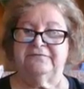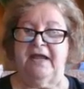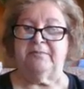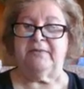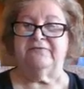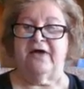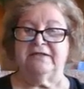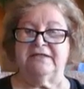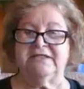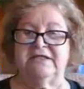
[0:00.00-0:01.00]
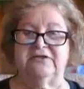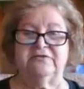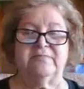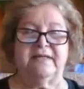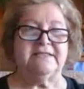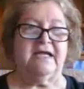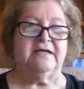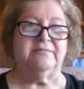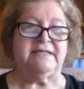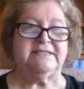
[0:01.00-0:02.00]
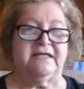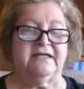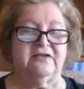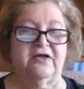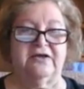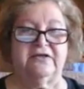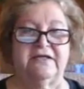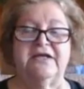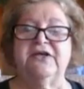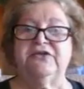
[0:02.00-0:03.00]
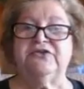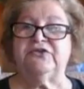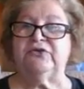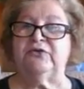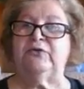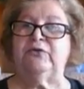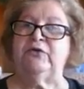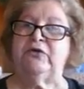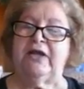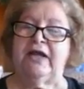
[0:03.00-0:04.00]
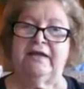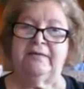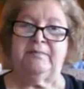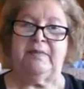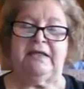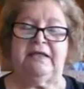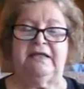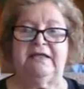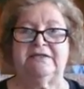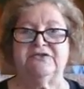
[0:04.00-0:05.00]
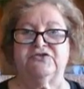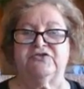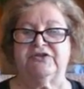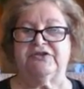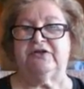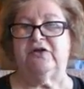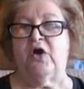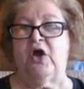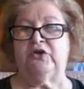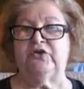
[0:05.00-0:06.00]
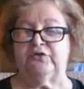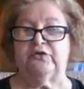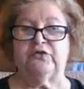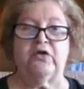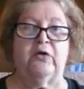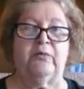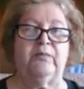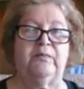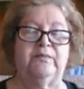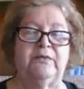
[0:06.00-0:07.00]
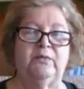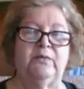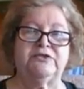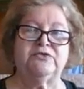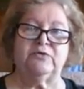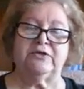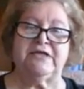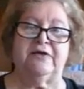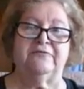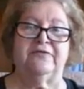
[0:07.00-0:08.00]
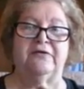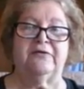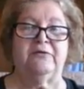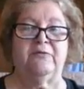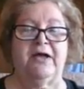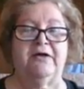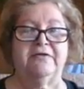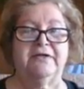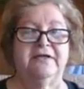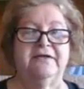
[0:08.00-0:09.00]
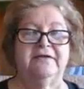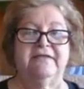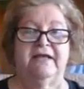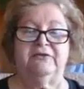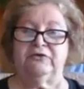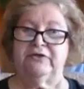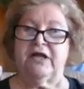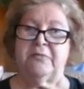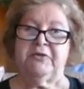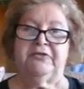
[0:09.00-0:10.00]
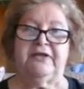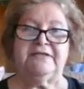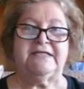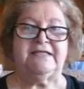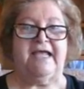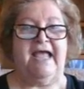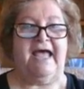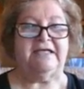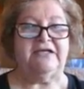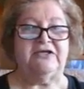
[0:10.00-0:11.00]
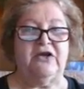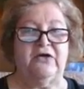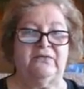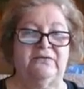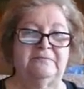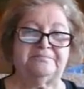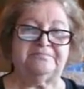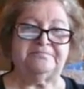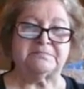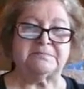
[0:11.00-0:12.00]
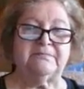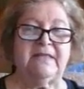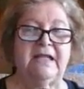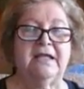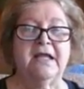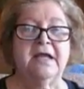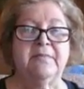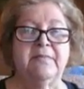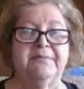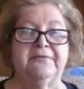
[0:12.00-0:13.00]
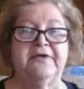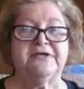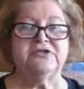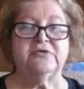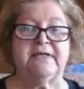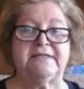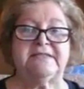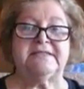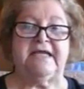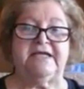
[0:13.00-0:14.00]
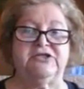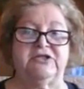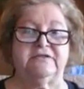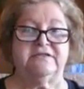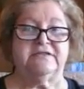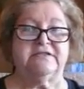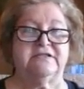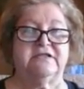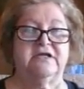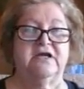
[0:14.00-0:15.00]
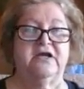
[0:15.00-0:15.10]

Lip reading: family volunteered, my son and my son-in-law, to be instructed on Google Chrome, which worked out very well. They learned a couple of things that they hadn't known. My professional presentations